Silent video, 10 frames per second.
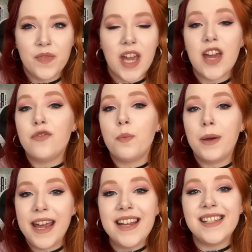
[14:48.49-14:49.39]
if
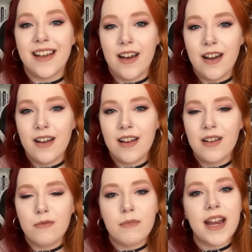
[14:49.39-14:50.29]
PETA
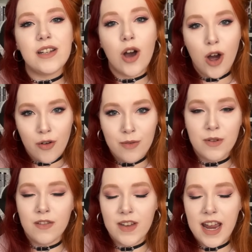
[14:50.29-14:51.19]
made a horror
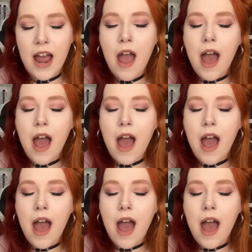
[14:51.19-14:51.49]
movie,